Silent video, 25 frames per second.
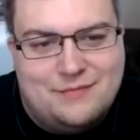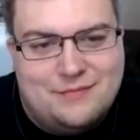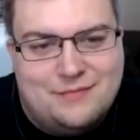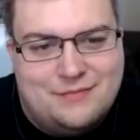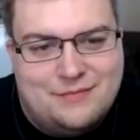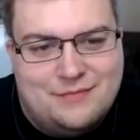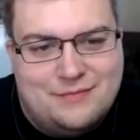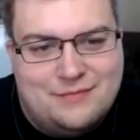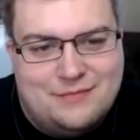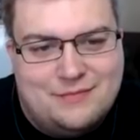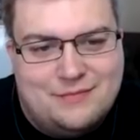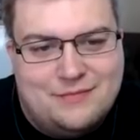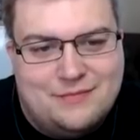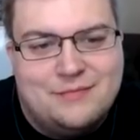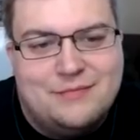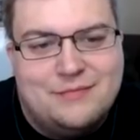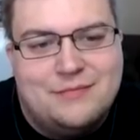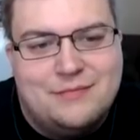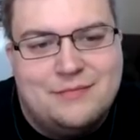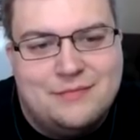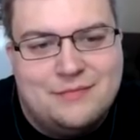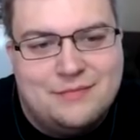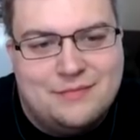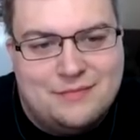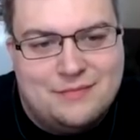
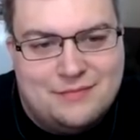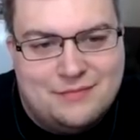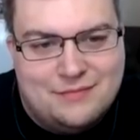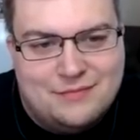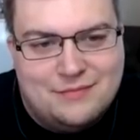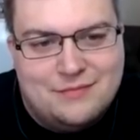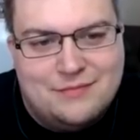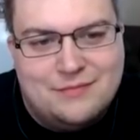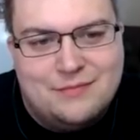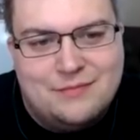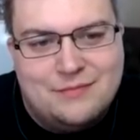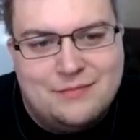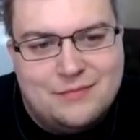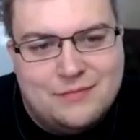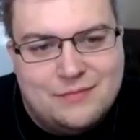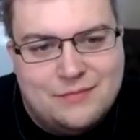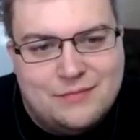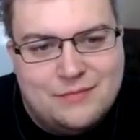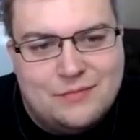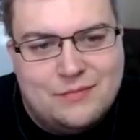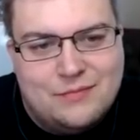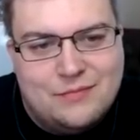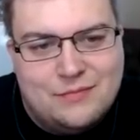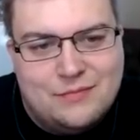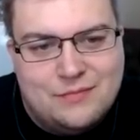
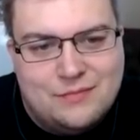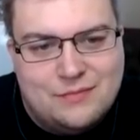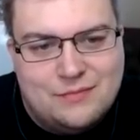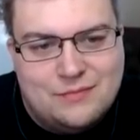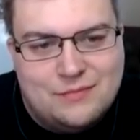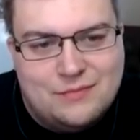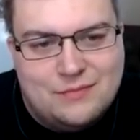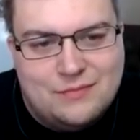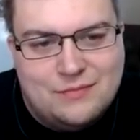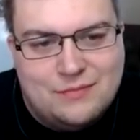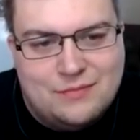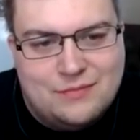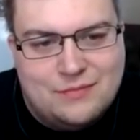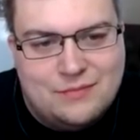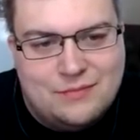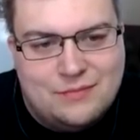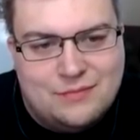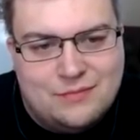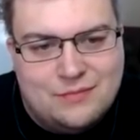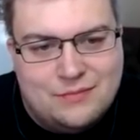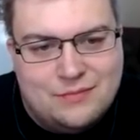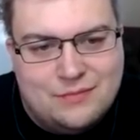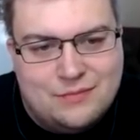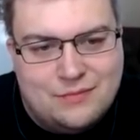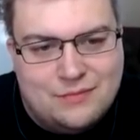
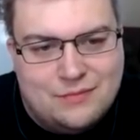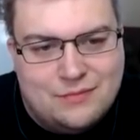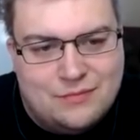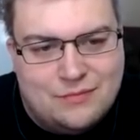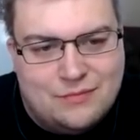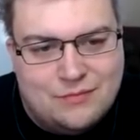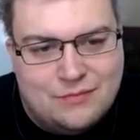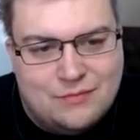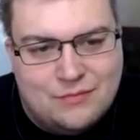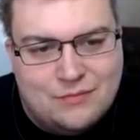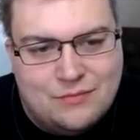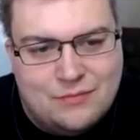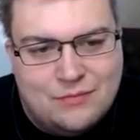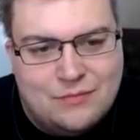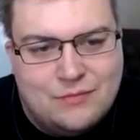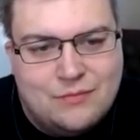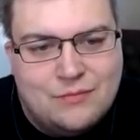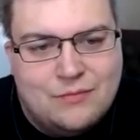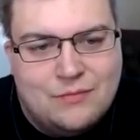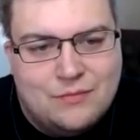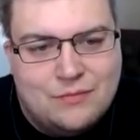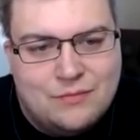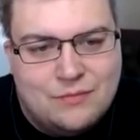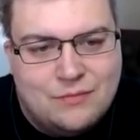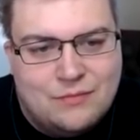
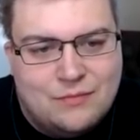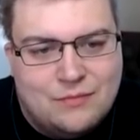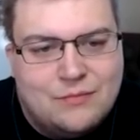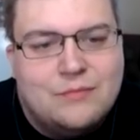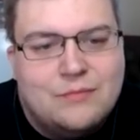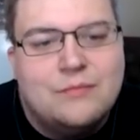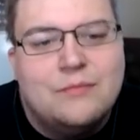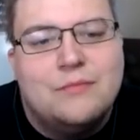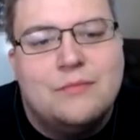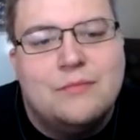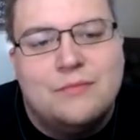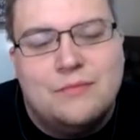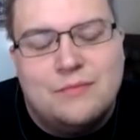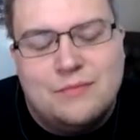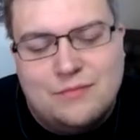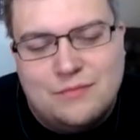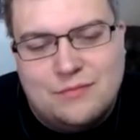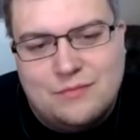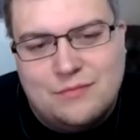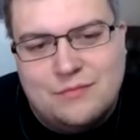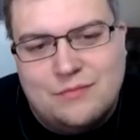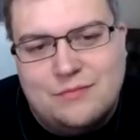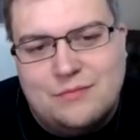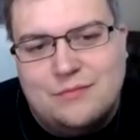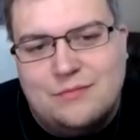
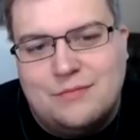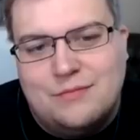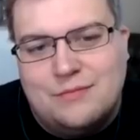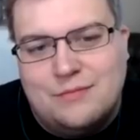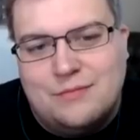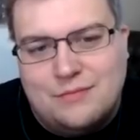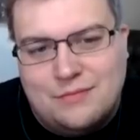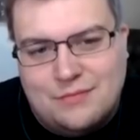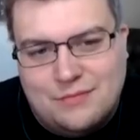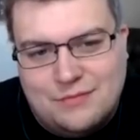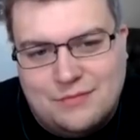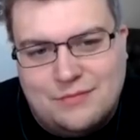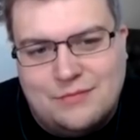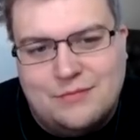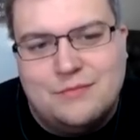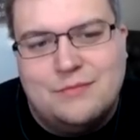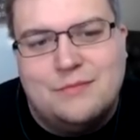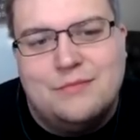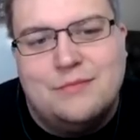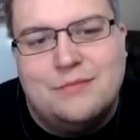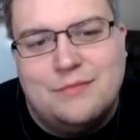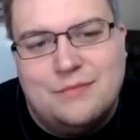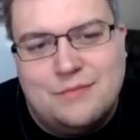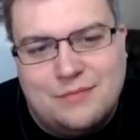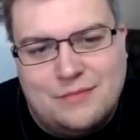
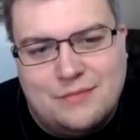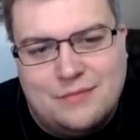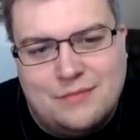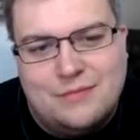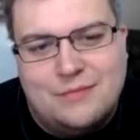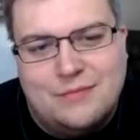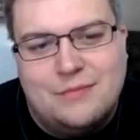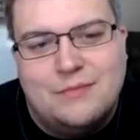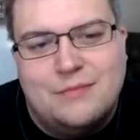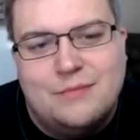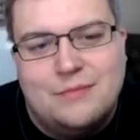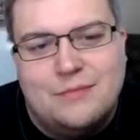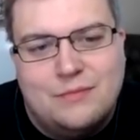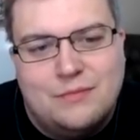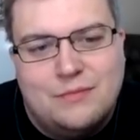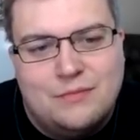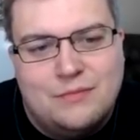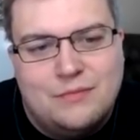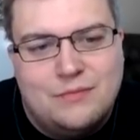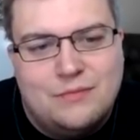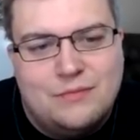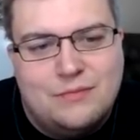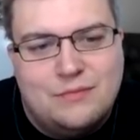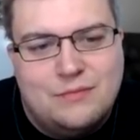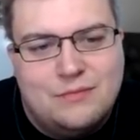
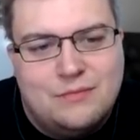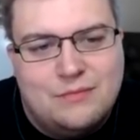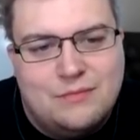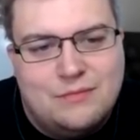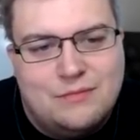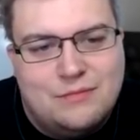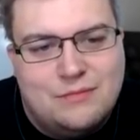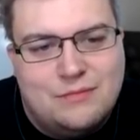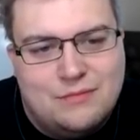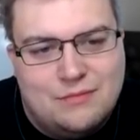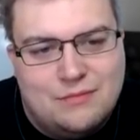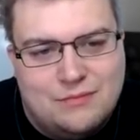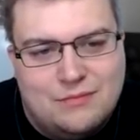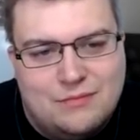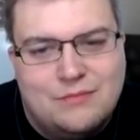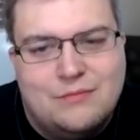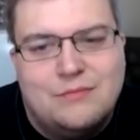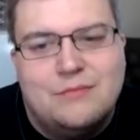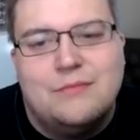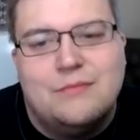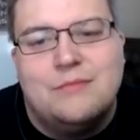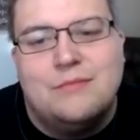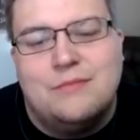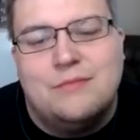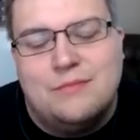(silent)